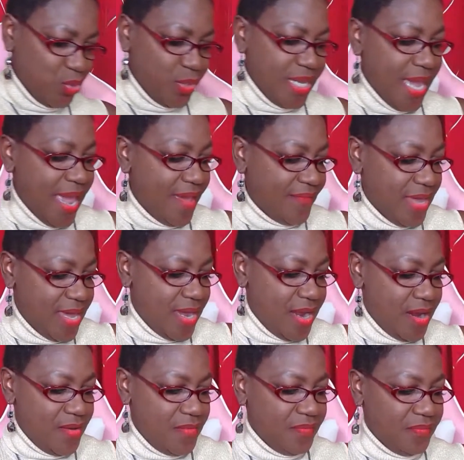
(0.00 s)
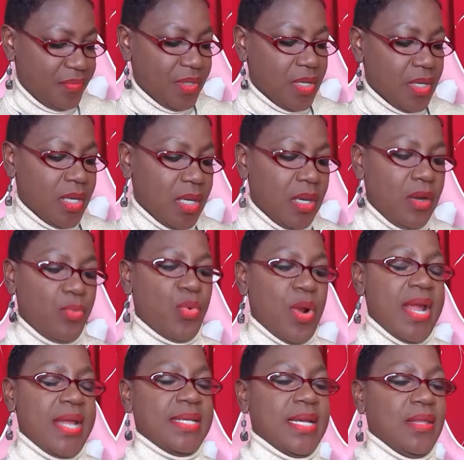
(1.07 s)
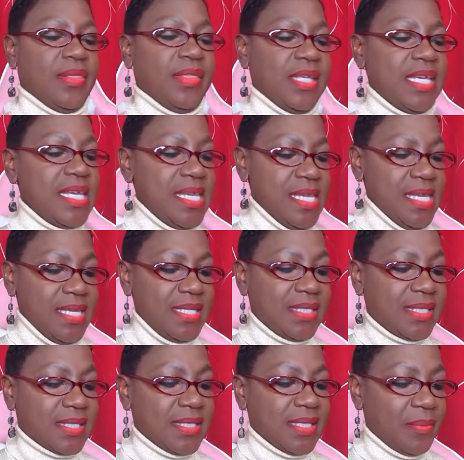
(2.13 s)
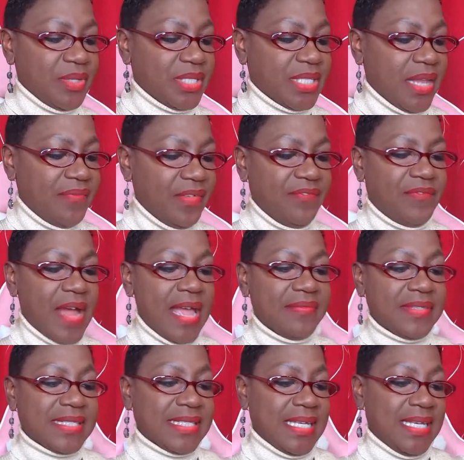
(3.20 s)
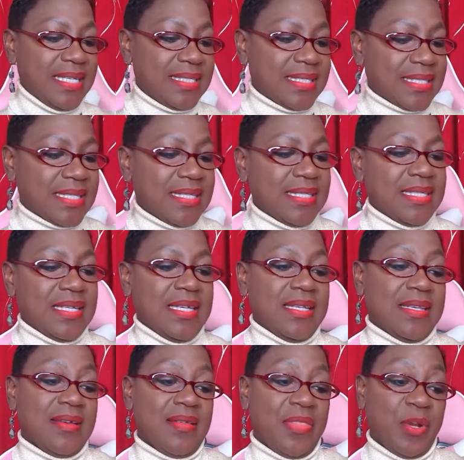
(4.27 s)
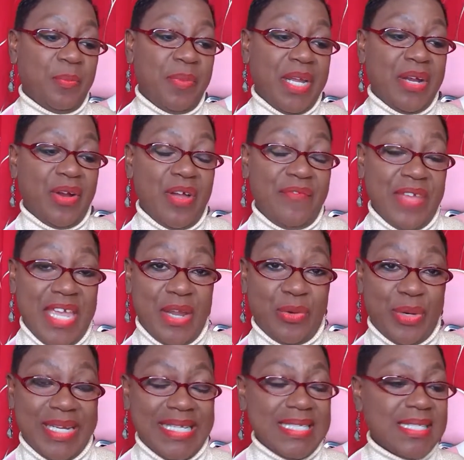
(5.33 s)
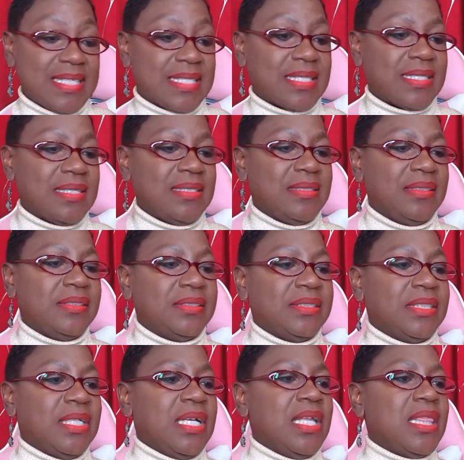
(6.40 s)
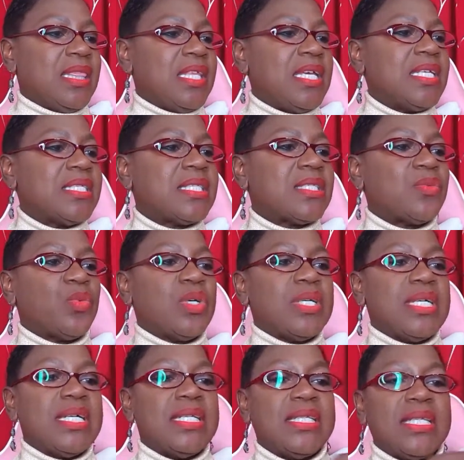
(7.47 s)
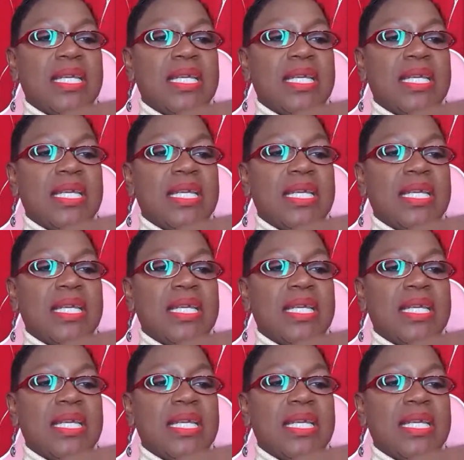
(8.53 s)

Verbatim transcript: do we have here? All right, now these, number 756, another pair of earrings. This one